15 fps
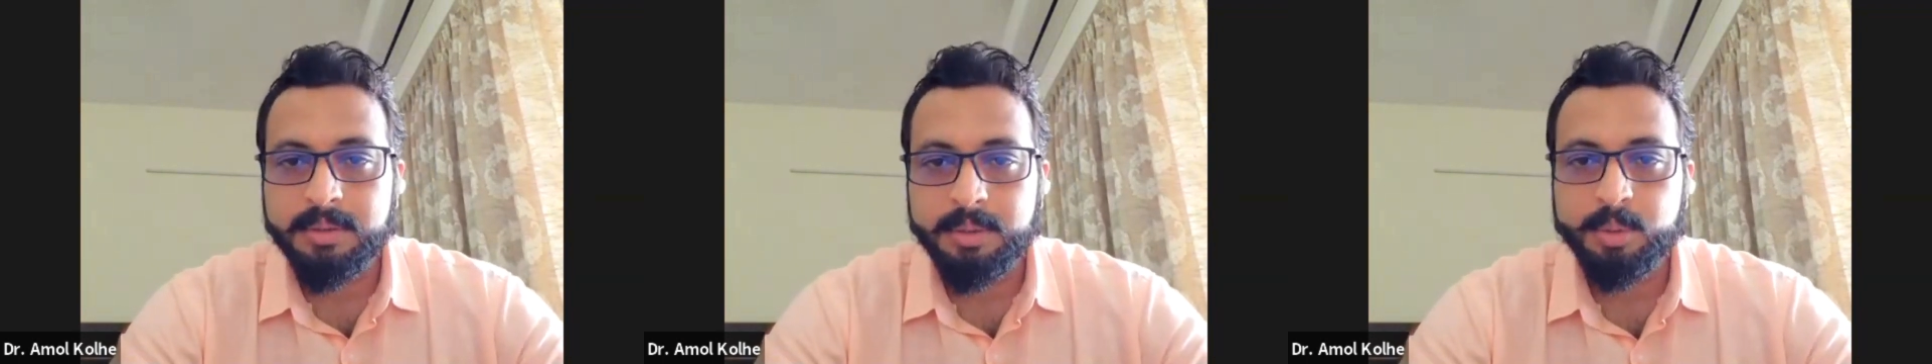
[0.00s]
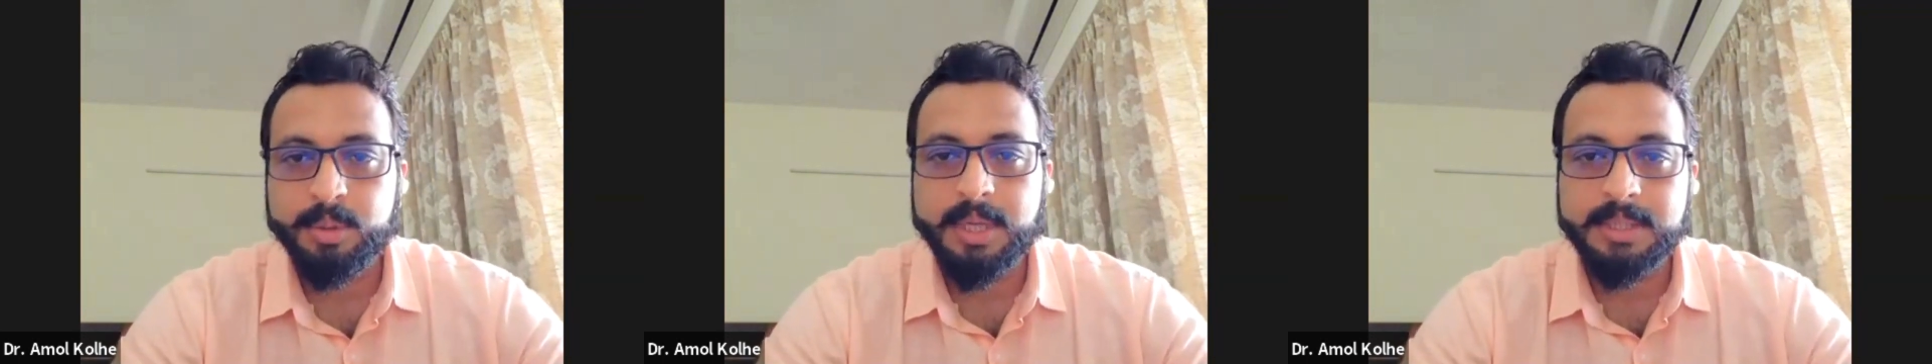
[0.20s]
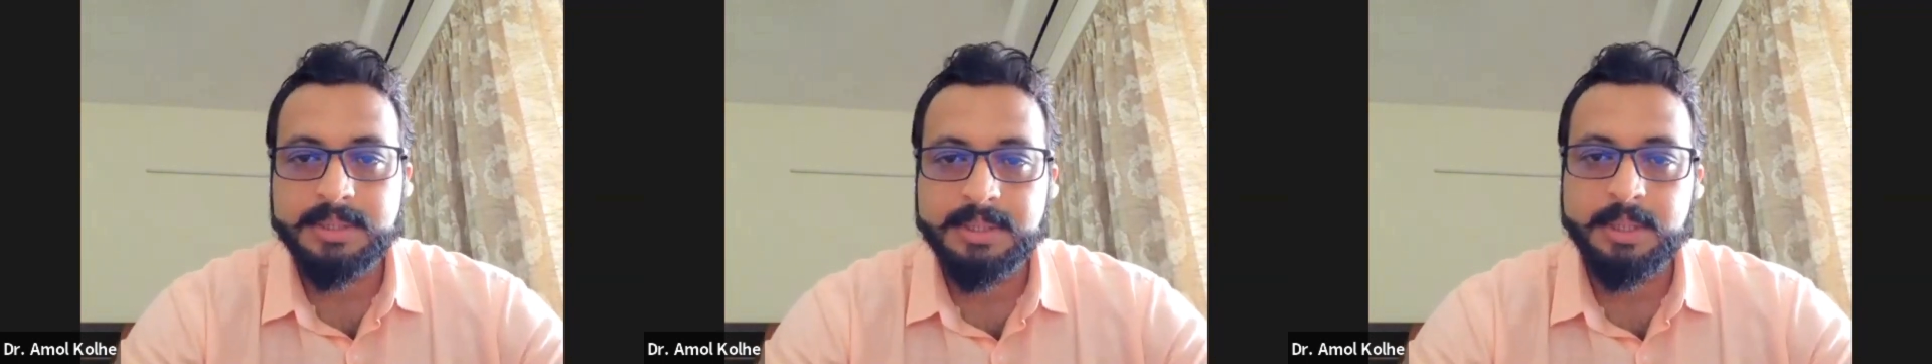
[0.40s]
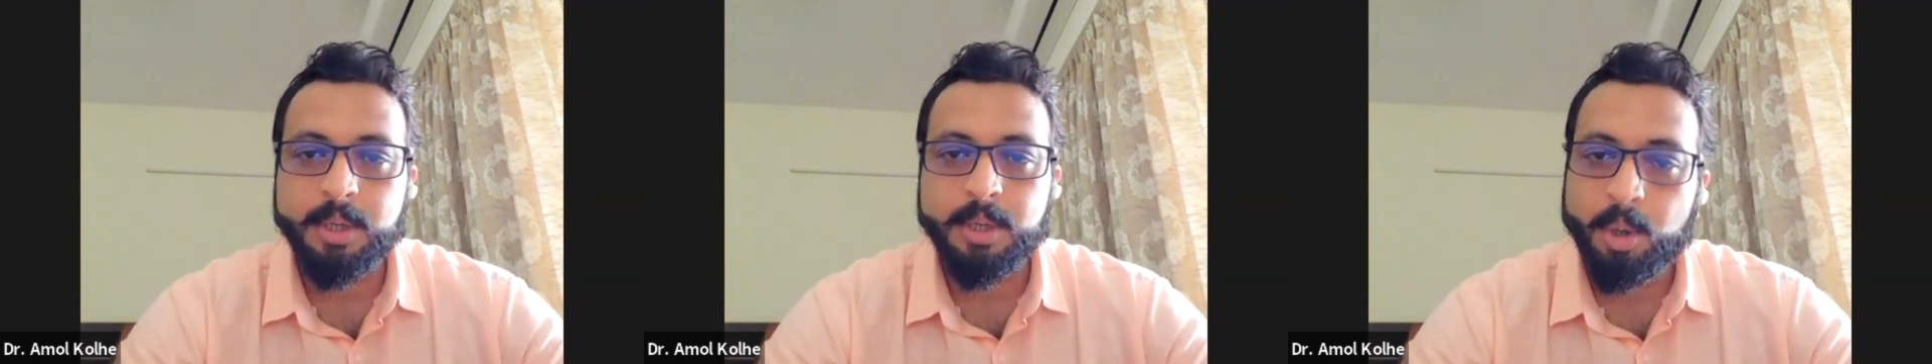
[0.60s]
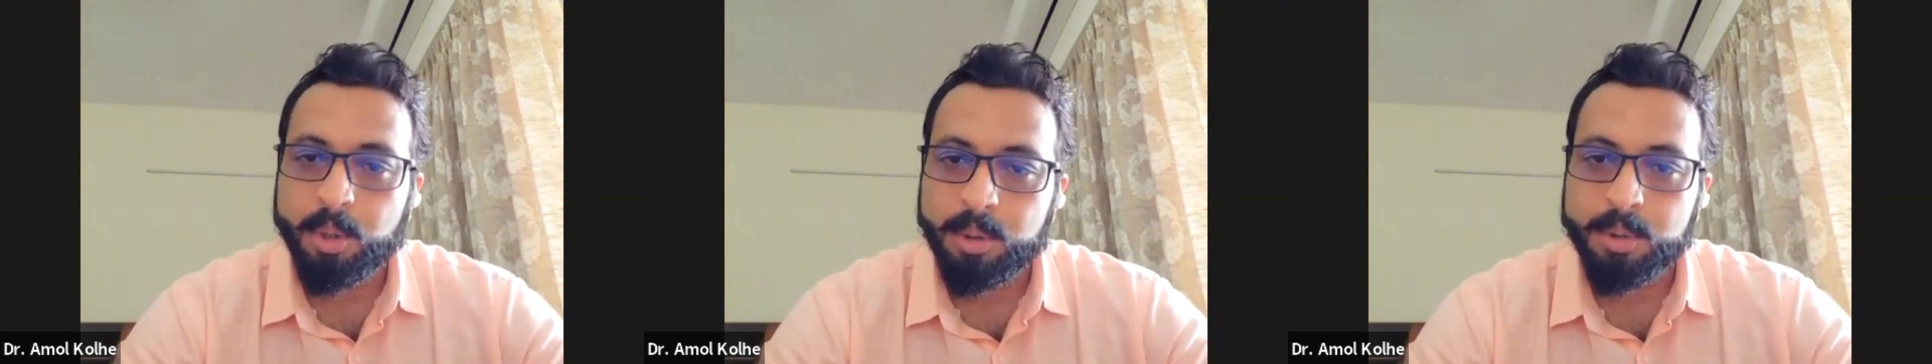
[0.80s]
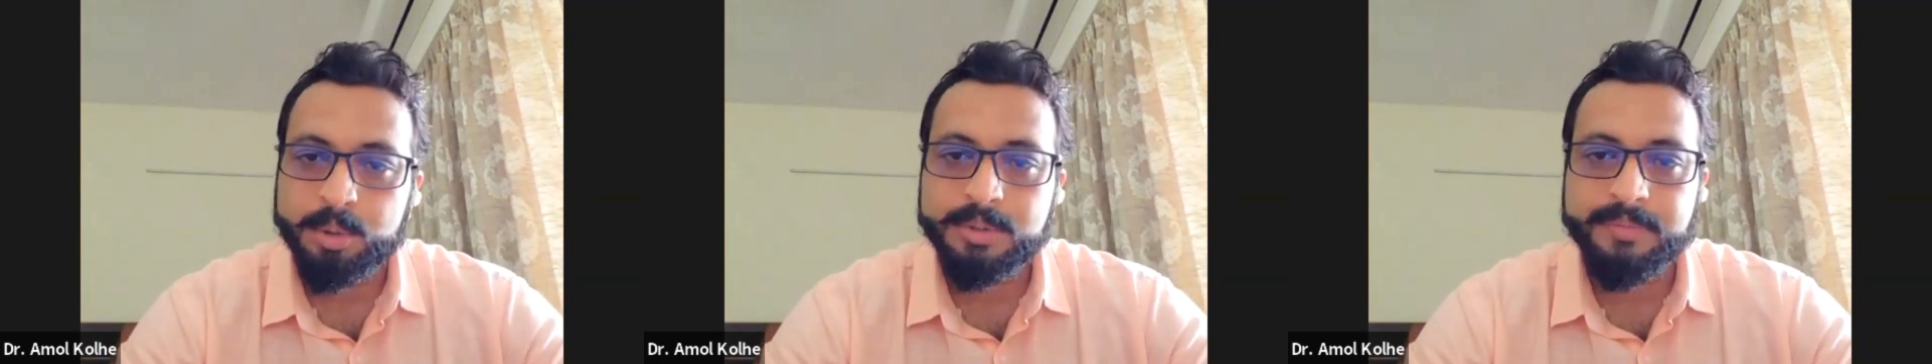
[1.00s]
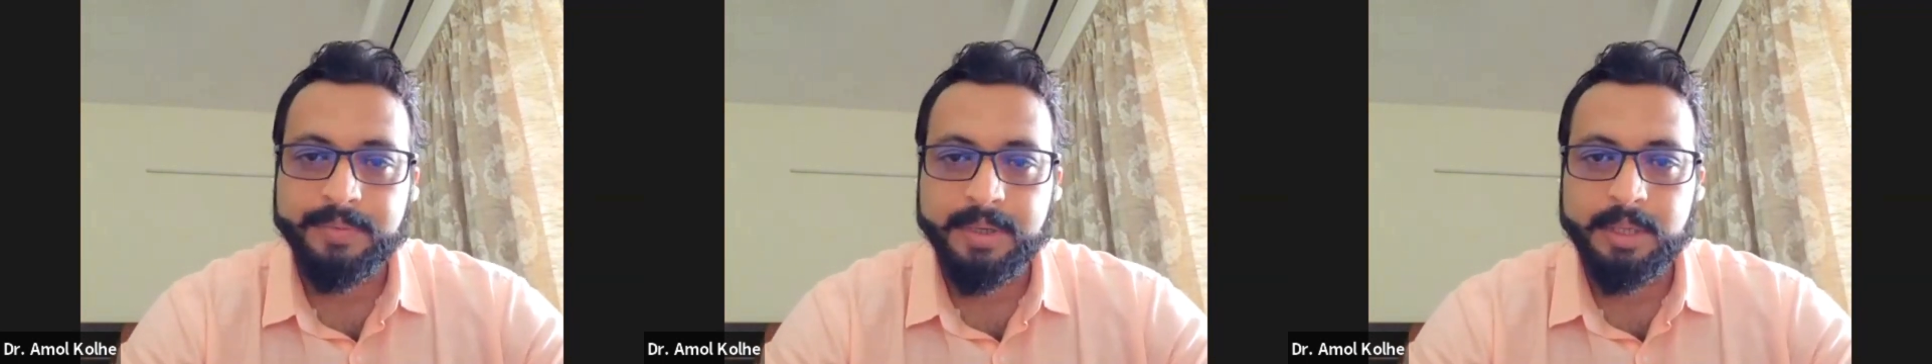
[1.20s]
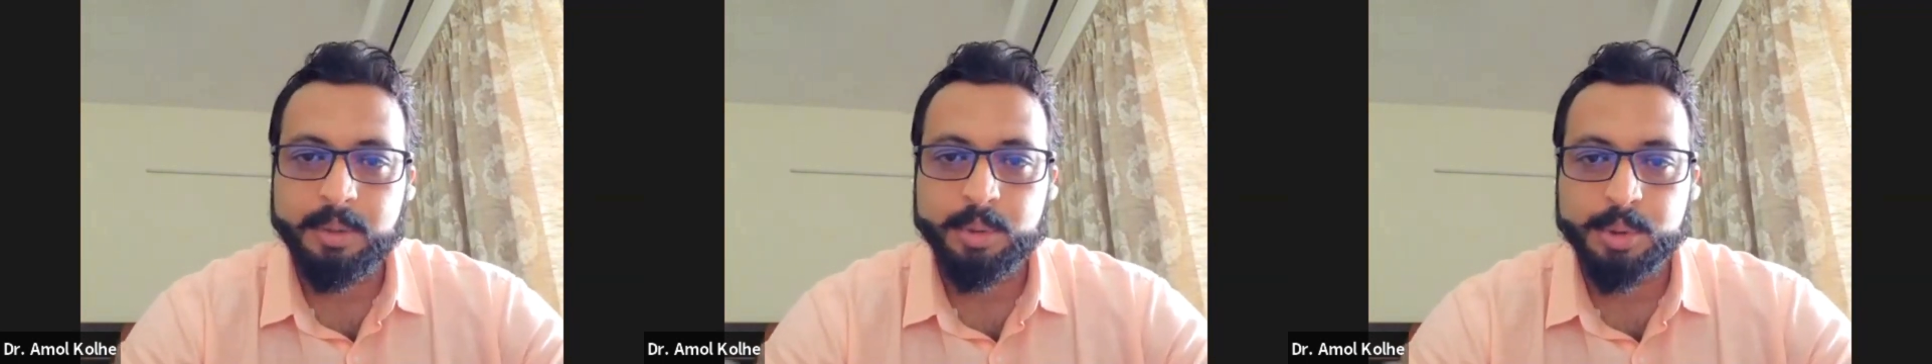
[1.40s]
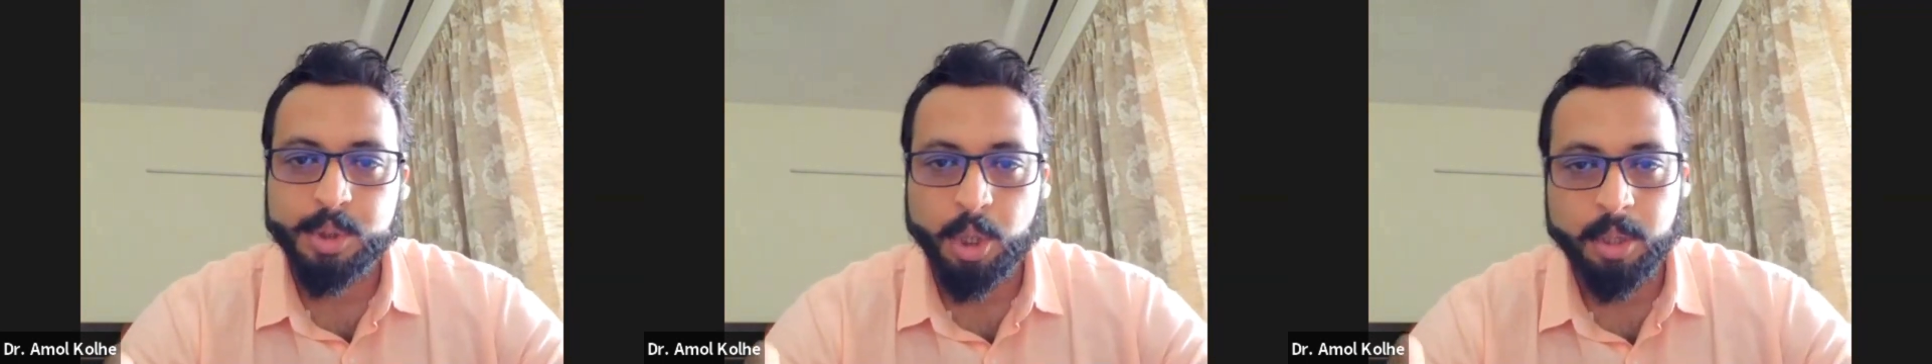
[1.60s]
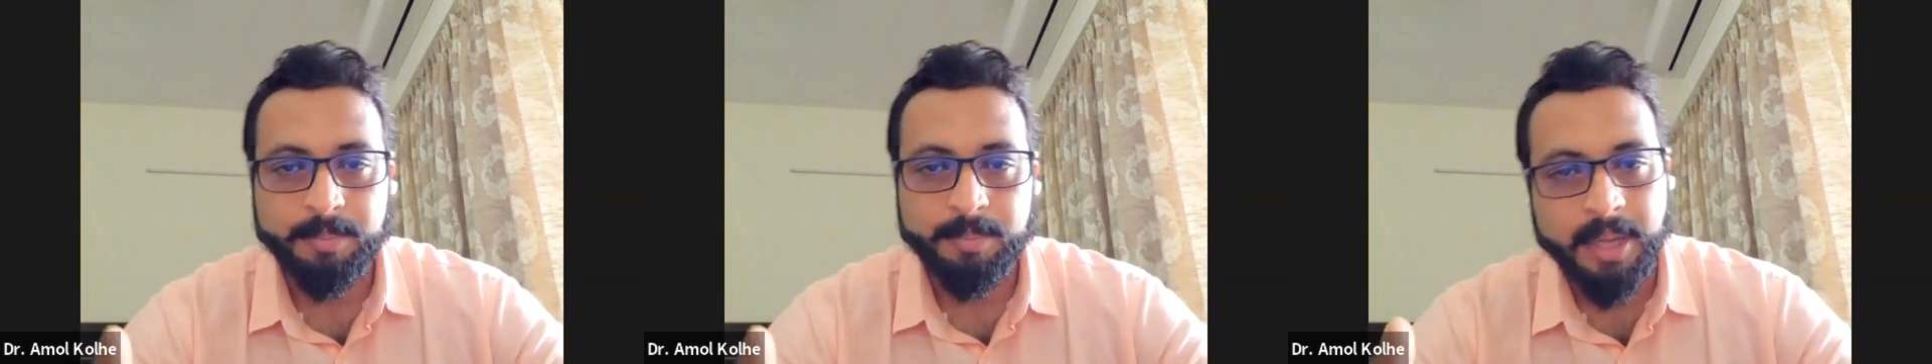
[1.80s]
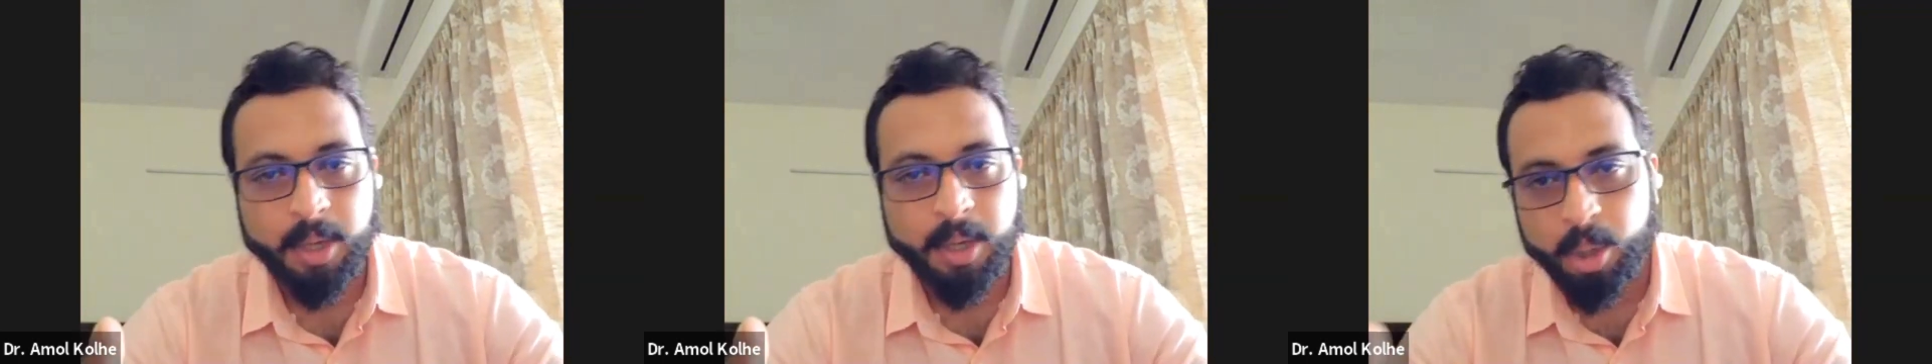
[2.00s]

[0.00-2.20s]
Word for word: You can see all those videos on my